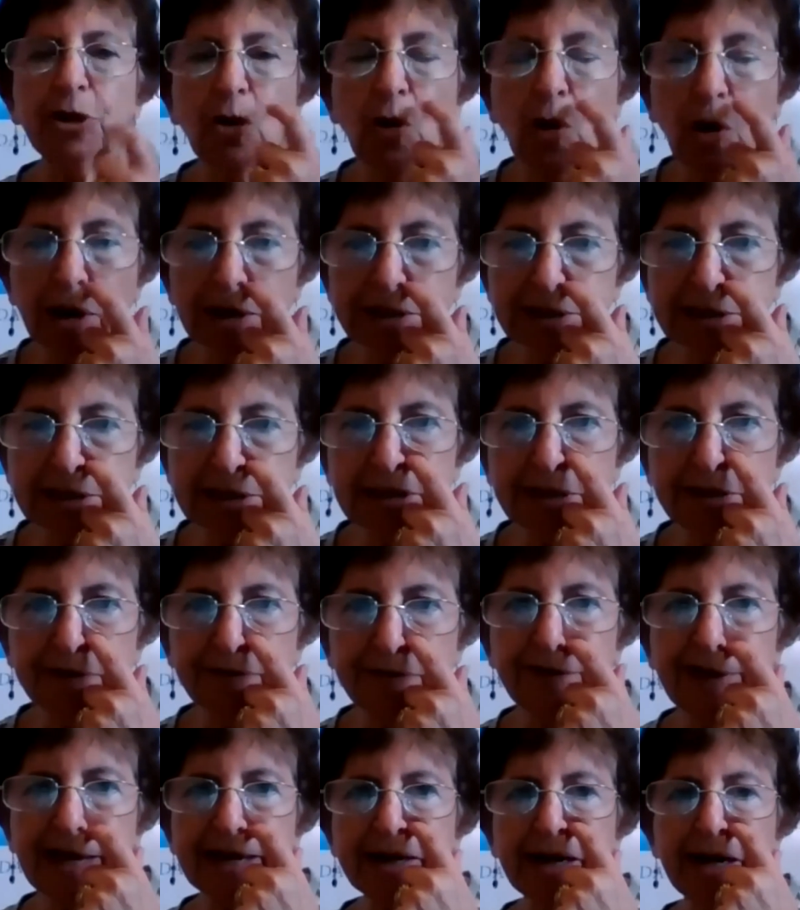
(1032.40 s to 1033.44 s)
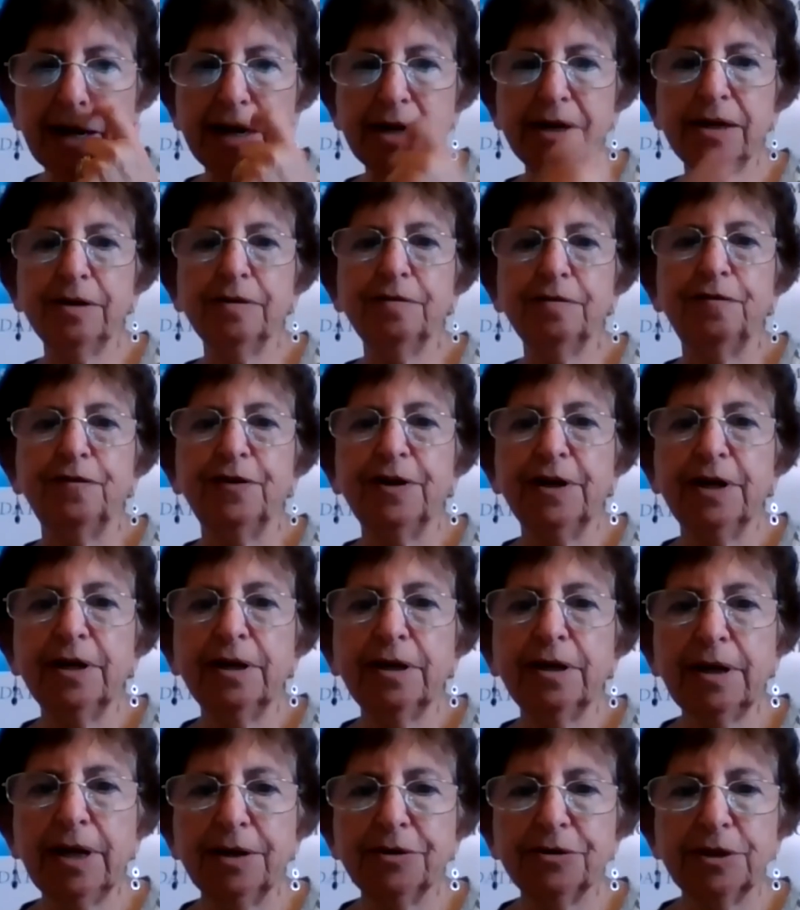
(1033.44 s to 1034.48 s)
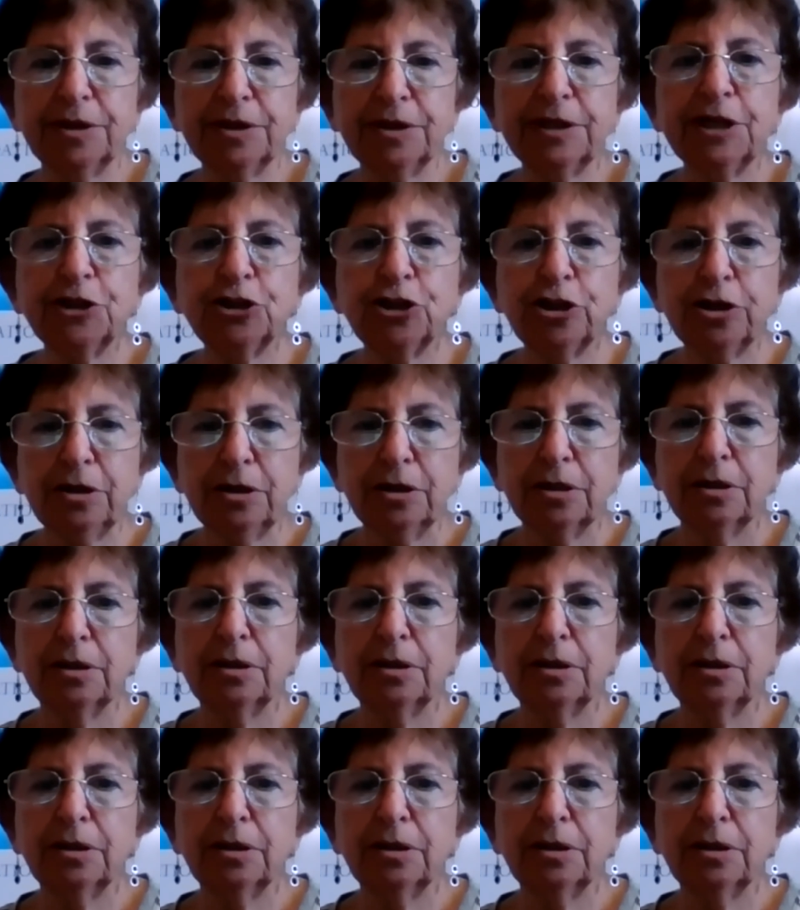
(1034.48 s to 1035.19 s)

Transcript: the cost is of that kind of counseling session?